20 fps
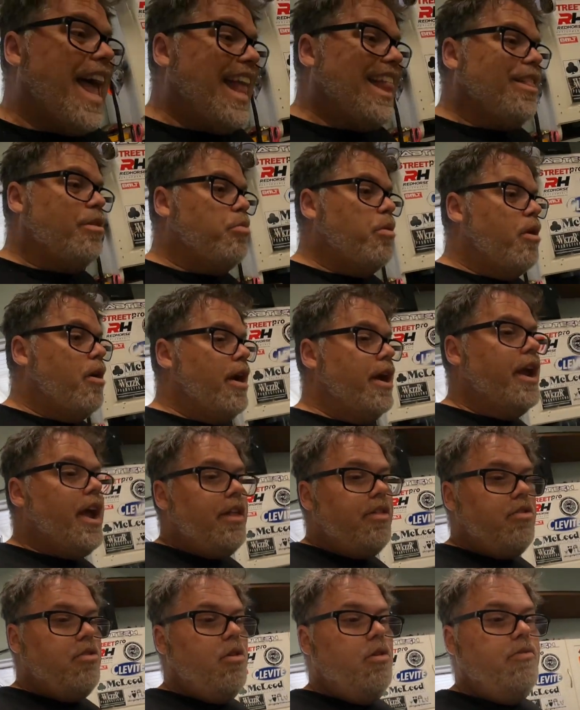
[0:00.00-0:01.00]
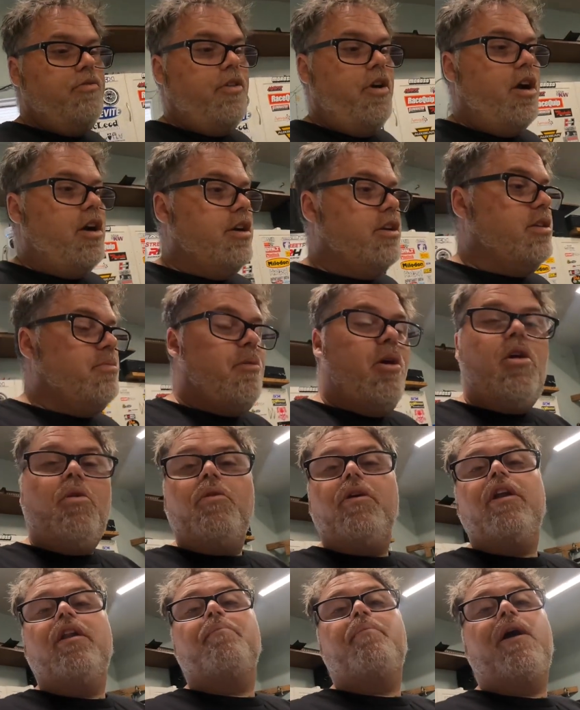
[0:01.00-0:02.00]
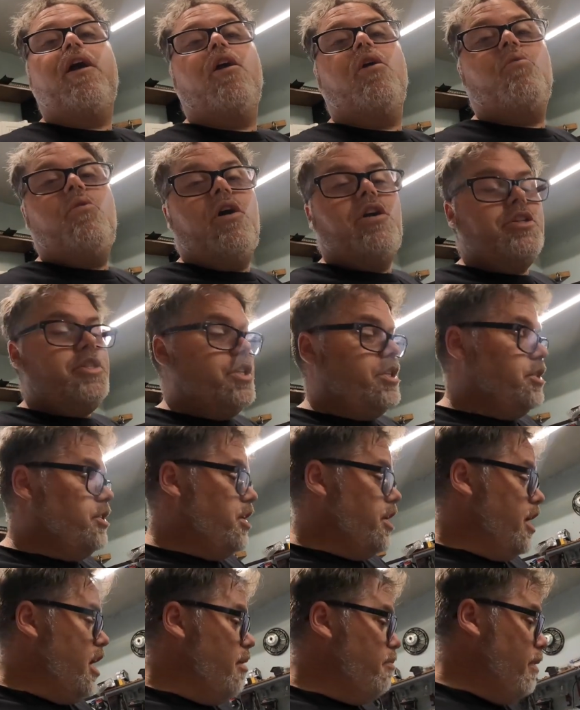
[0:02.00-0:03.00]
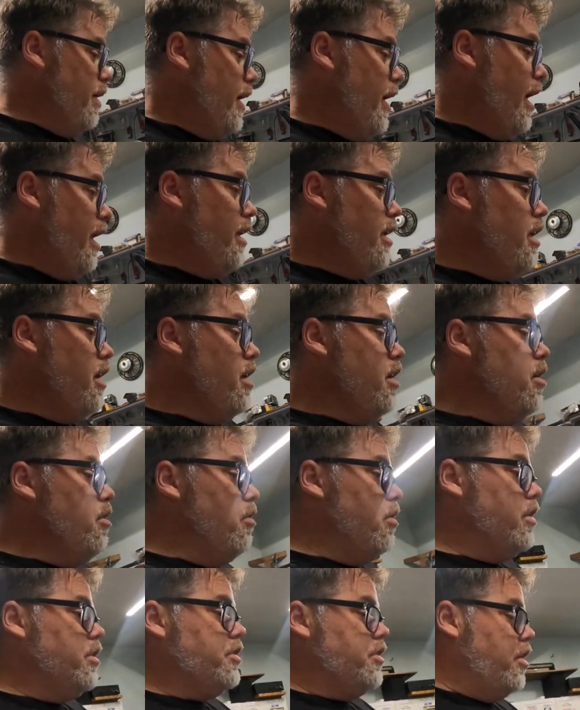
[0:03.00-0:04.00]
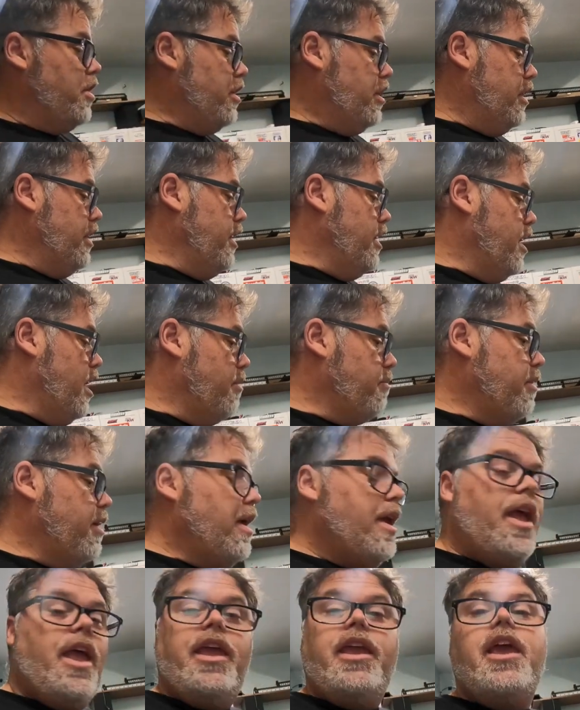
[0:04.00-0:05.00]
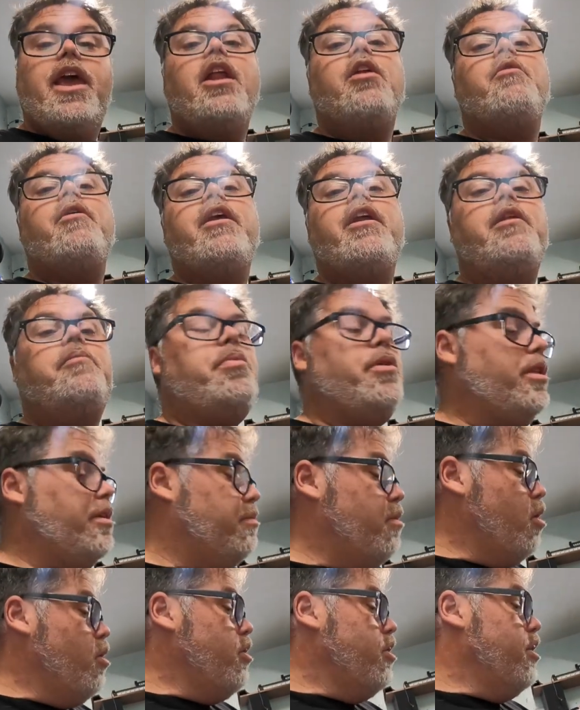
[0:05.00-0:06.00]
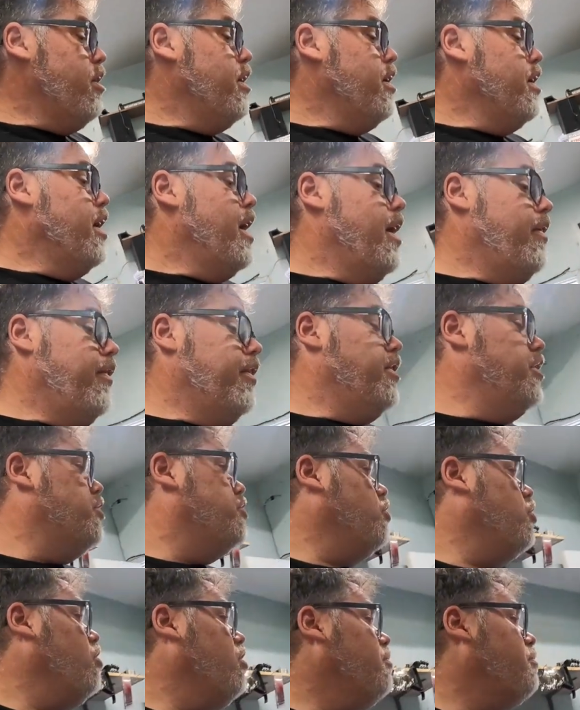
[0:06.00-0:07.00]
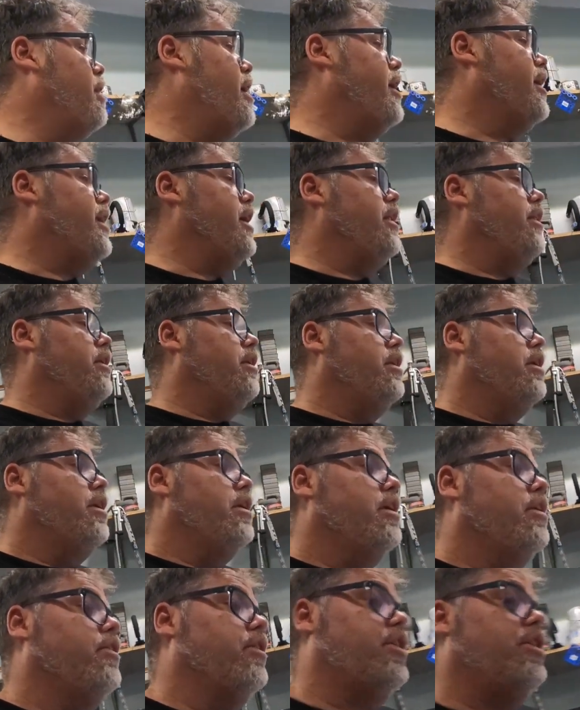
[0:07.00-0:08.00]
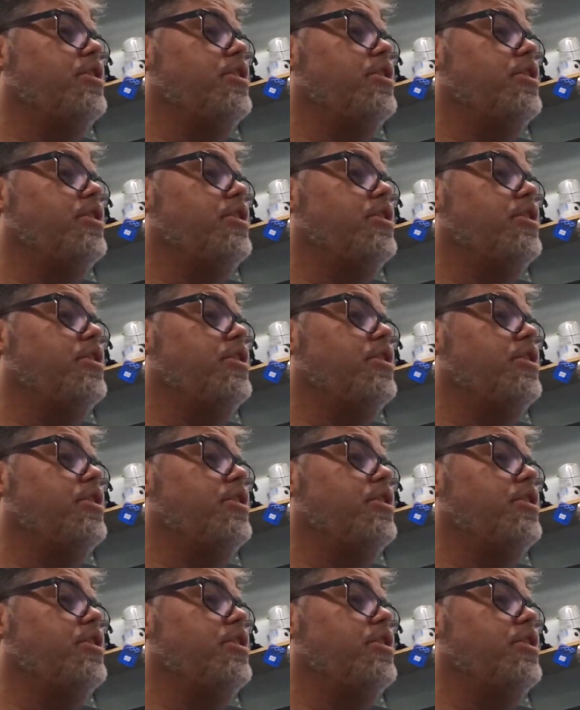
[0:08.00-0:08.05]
that's where it got so far. Tomorrow we're going to power wash this thing up again. We're going to start cleaning up and get it ready to put the motor and the controller back in. The